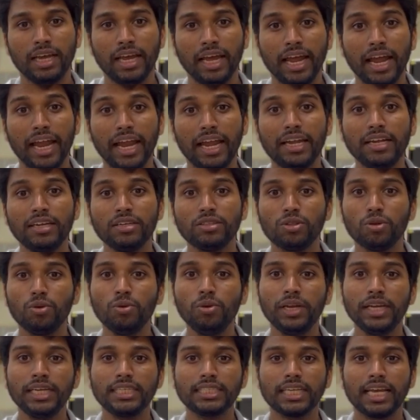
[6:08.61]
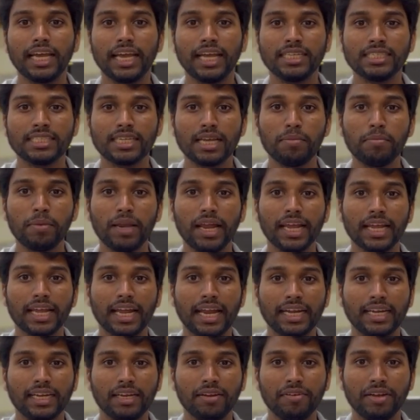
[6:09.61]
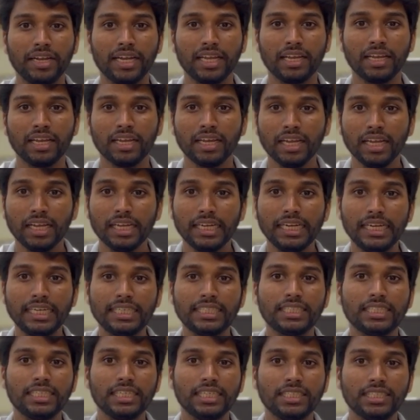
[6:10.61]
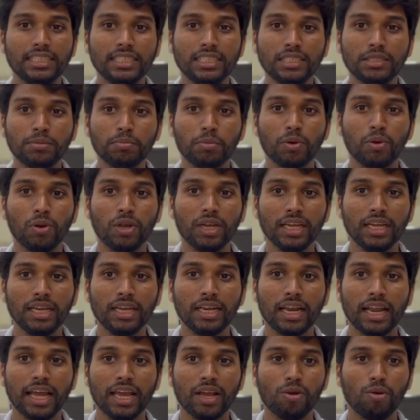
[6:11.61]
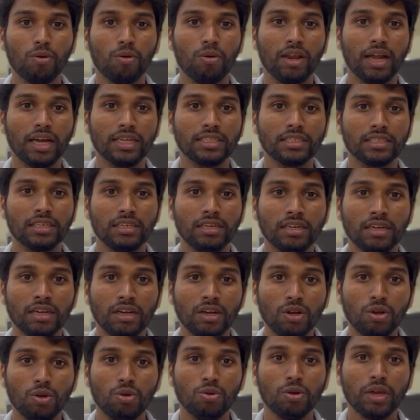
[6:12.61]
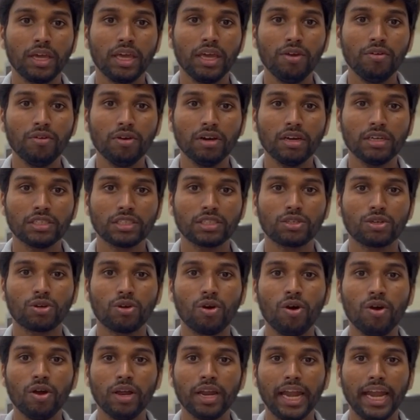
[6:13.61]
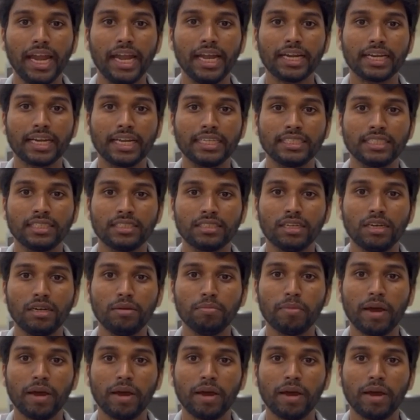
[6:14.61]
and through its enzyme-like activity, it stitches protein-like collagen to give a strong and resistant